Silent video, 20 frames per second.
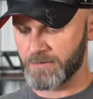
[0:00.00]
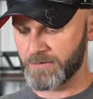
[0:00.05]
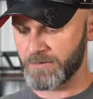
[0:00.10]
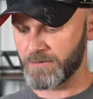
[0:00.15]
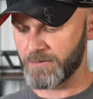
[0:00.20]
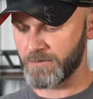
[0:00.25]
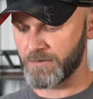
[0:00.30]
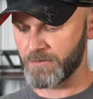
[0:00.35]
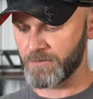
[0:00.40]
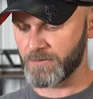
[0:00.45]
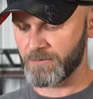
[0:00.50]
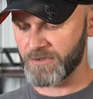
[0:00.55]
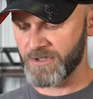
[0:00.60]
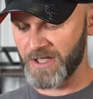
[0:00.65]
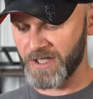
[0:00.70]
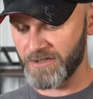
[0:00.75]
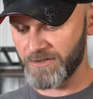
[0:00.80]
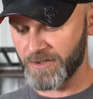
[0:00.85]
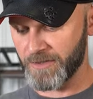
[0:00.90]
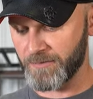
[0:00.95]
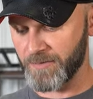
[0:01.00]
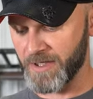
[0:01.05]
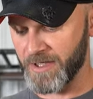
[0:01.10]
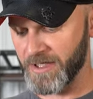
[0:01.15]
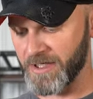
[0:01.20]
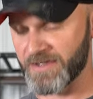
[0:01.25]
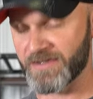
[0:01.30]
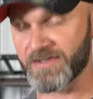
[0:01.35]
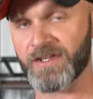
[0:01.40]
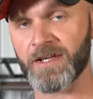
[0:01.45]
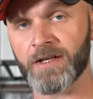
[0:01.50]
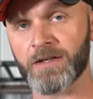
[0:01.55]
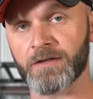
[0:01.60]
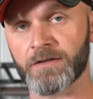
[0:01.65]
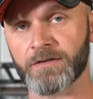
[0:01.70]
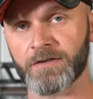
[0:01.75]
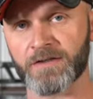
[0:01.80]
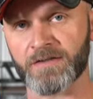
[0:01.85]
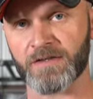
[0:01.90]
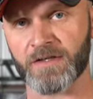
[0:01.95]
to change up my
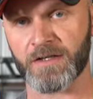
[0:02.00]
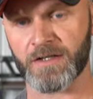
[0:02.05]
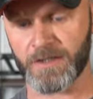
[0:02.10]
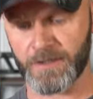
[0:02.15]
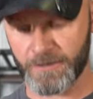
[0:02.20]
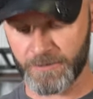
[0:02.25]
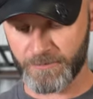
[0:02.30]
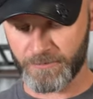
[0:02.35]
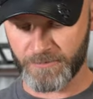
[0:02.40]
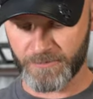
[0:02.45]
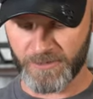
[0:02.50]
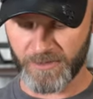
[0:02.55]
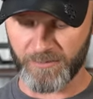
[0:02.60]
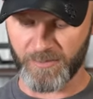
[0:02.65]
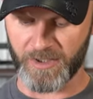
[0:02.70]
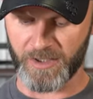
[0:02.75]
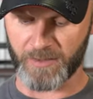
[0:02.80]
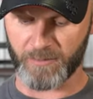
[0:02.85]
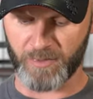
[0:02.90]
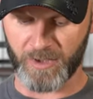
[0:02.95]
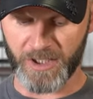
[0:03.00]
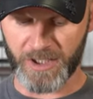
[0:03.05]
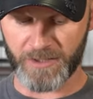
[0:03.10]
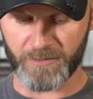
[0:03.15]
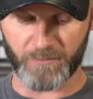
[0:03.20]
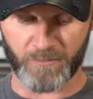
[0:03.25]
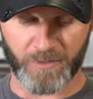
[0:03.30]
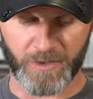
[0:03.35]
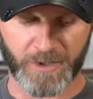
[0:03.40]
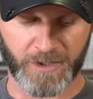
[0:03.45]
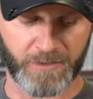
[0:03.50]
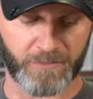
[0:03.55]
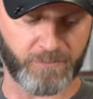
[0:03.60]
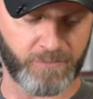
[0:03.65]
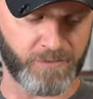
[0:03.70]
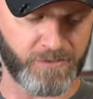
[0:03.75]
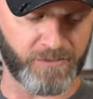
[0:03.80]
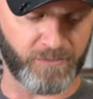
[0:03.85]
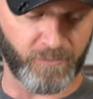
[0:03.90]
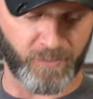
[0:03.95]
Azteca design to be black and white
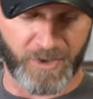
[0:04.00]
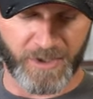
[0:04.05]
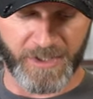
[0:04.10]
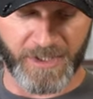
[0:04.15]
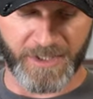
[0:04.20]
with some red